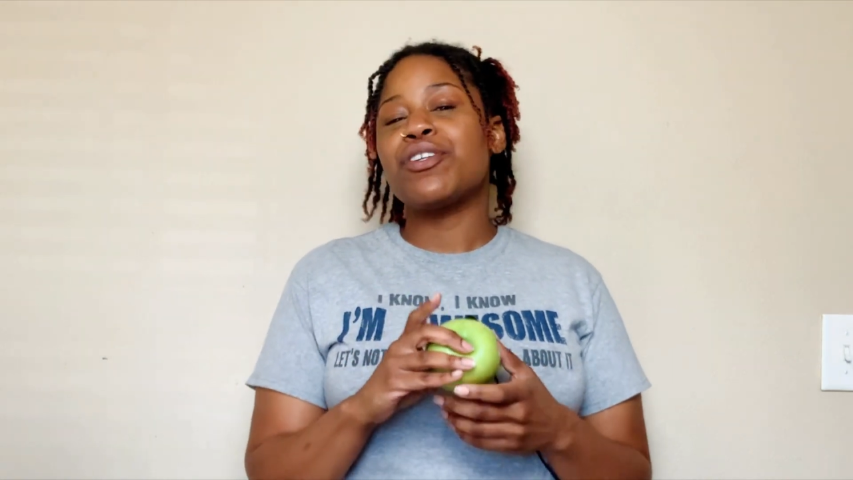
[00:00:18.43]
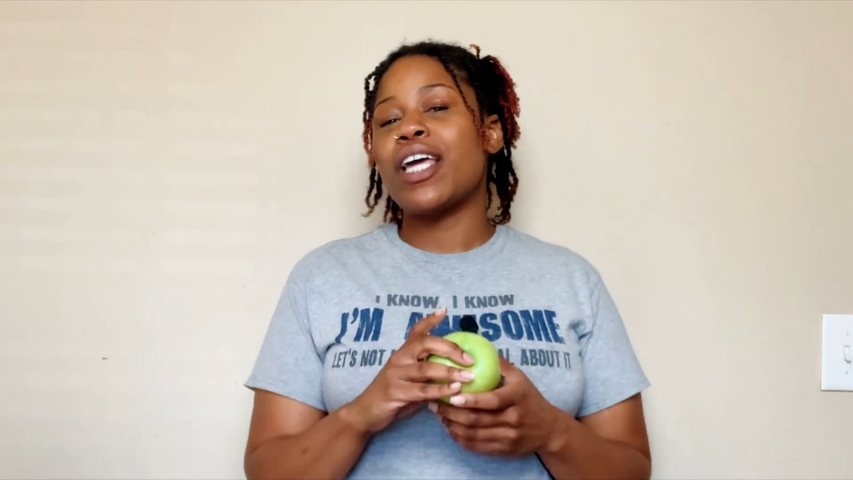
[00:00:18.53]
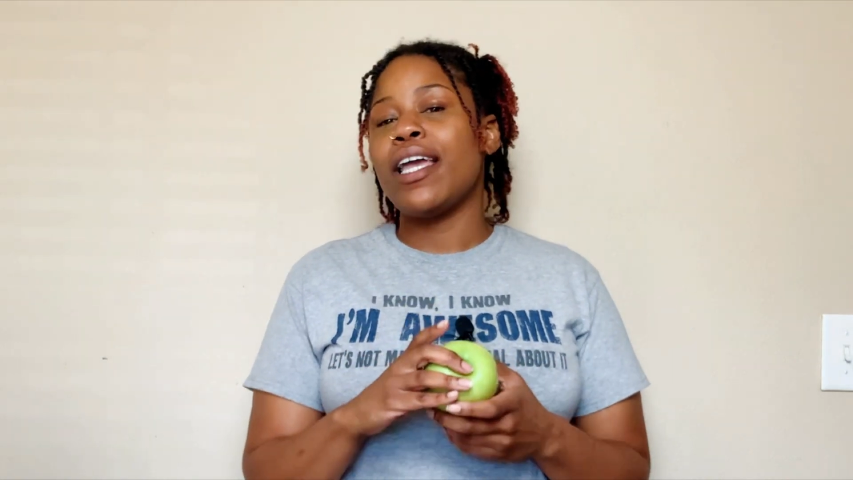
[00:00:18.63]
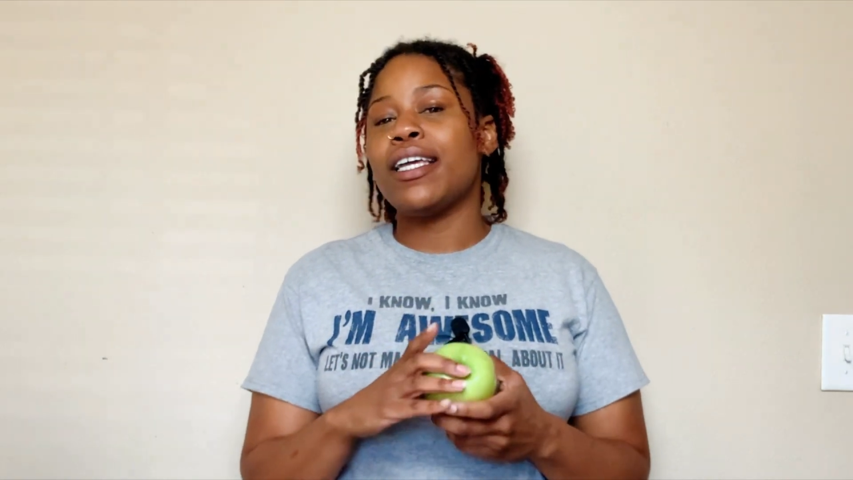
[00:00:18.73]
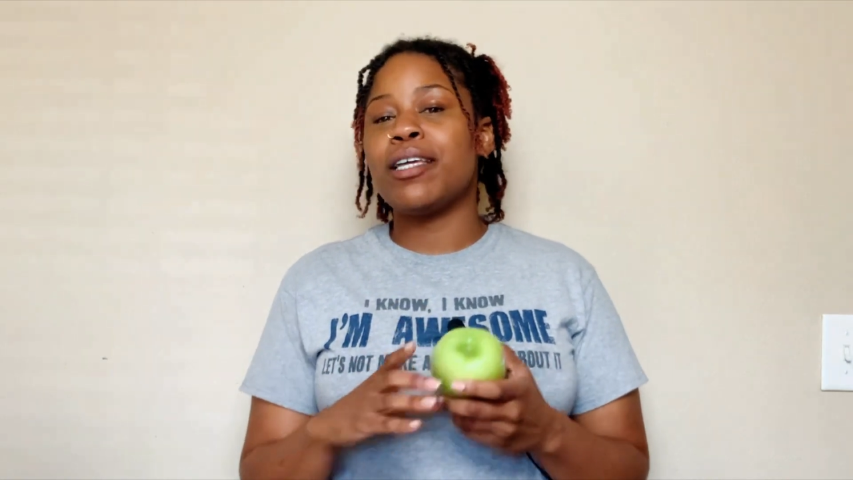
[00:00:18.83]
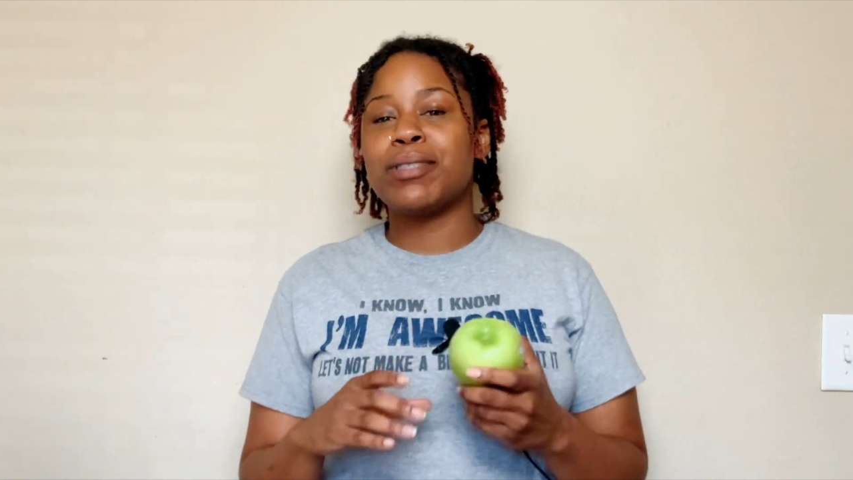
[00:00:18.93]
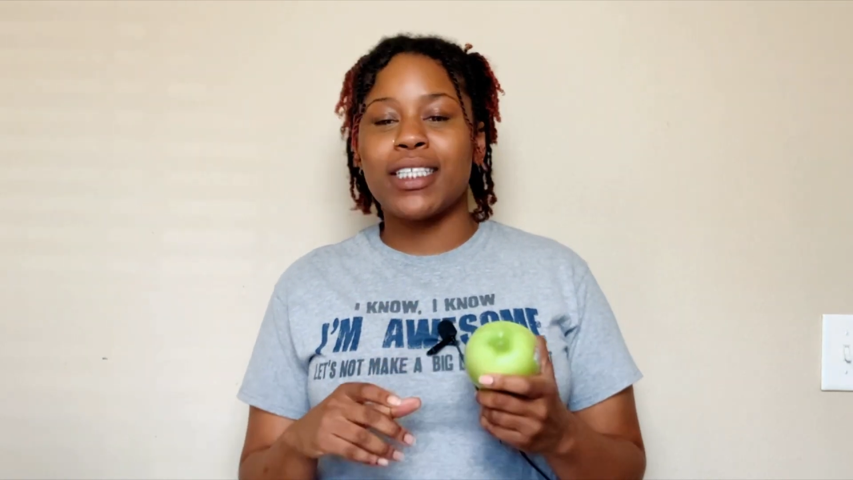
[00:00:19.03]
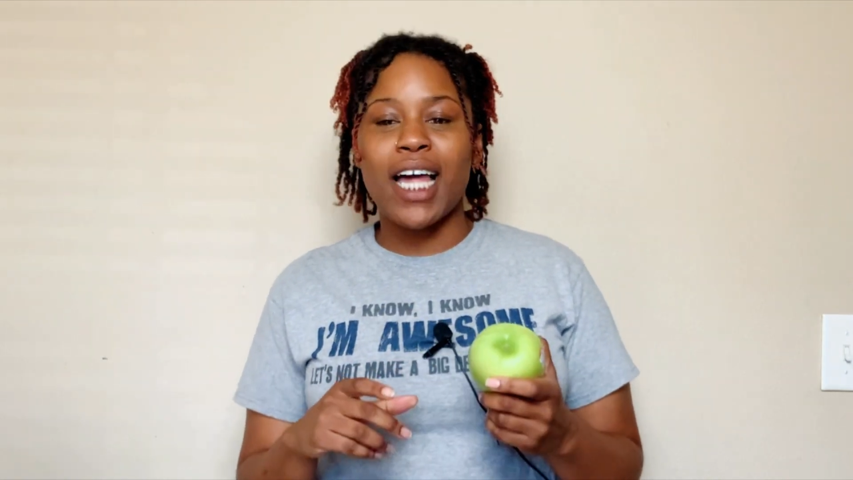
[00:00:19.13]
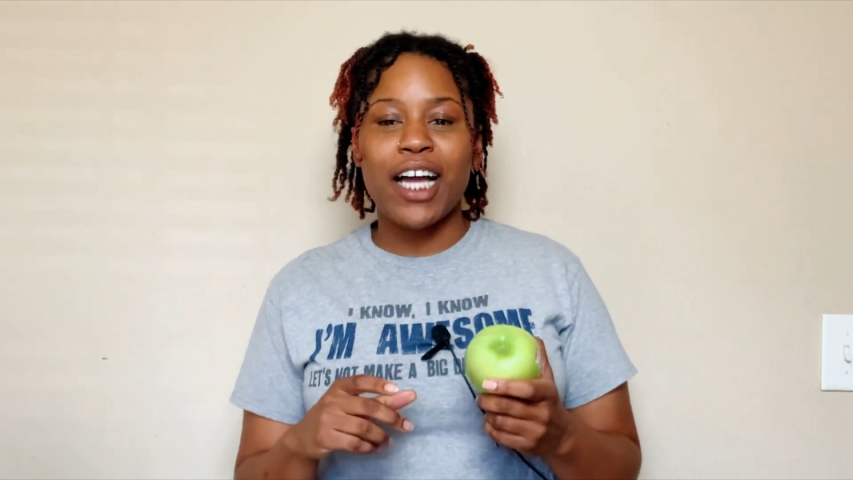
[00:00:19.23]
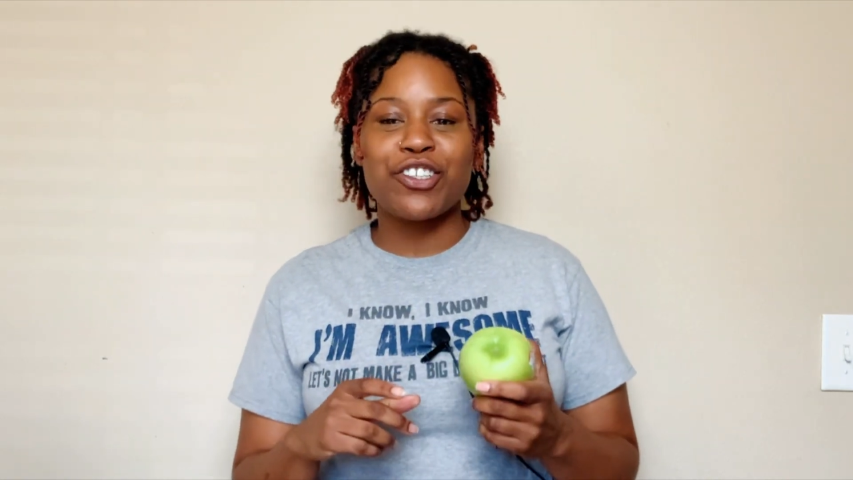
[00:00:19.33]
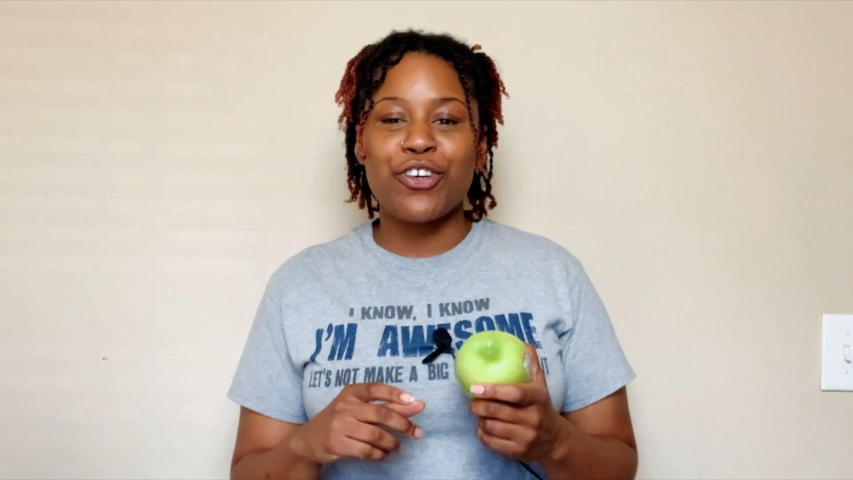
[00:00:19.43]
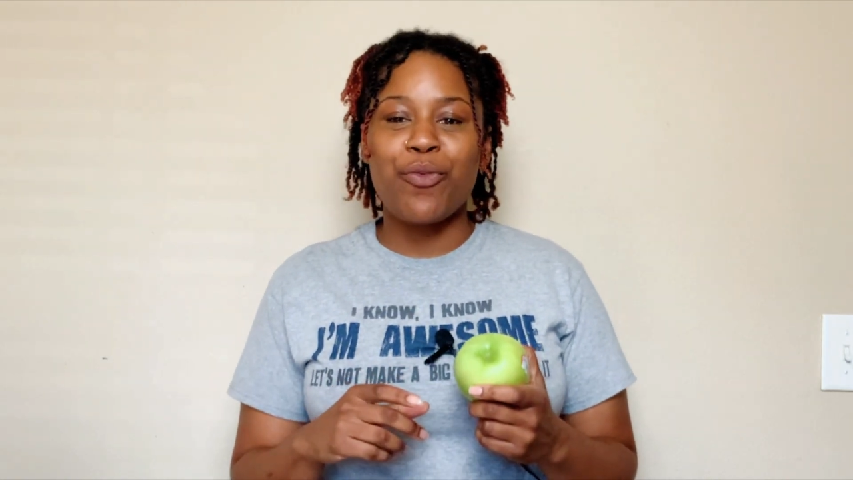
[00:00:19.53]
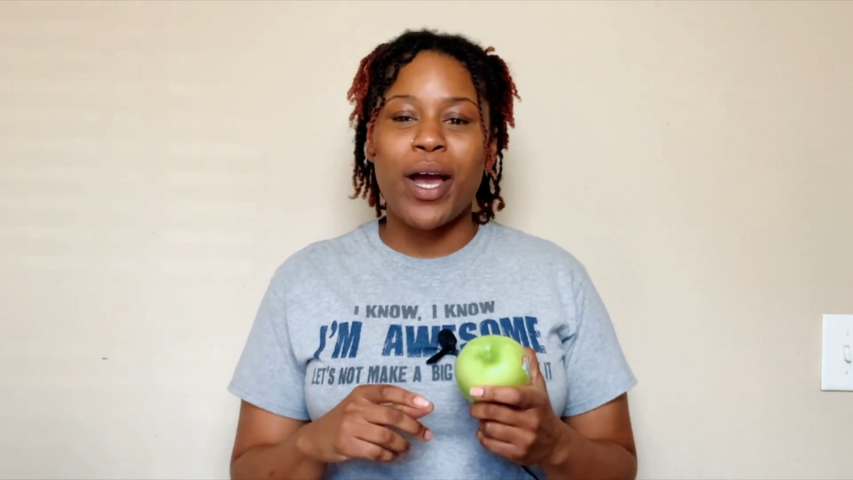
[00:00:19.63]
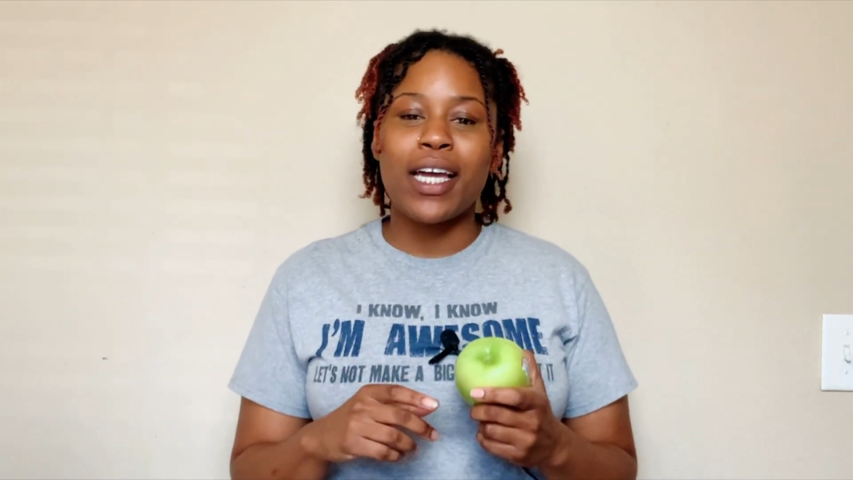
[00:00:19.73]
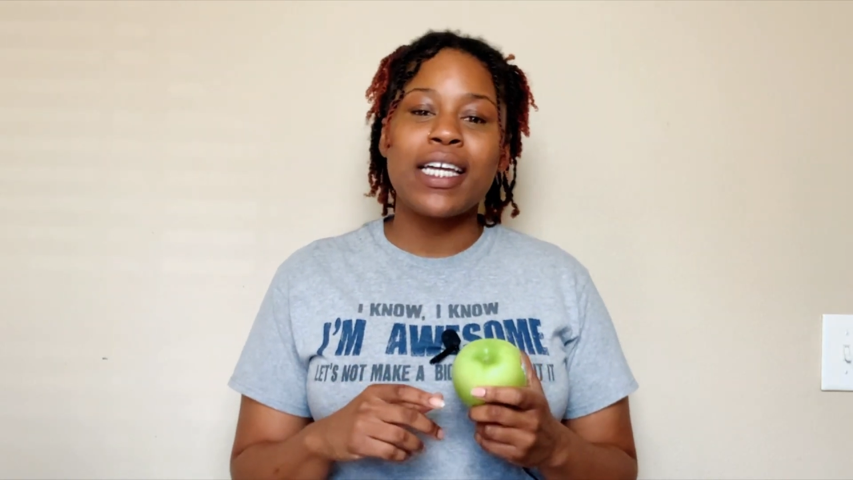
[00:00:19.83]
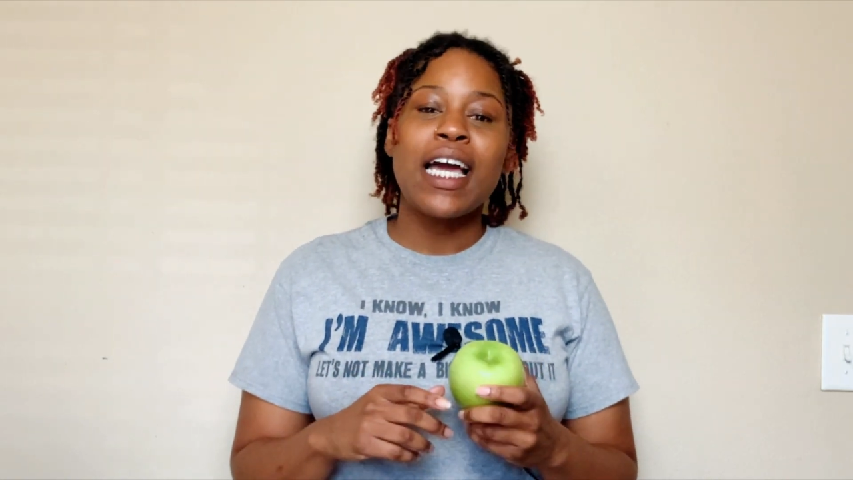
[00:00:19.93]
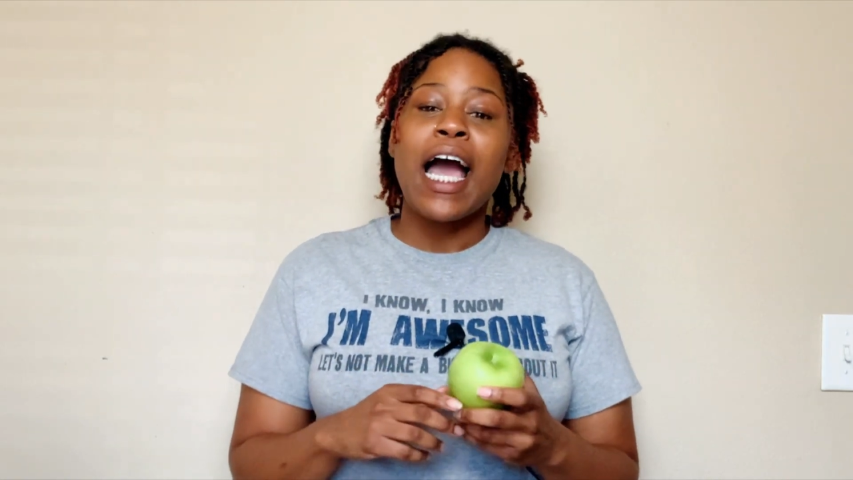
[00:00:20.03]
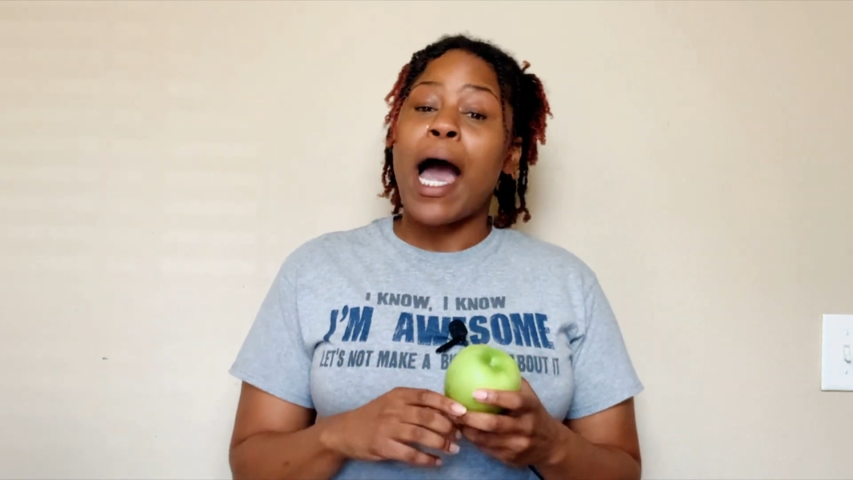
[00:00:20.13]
a day keeps the doctor away.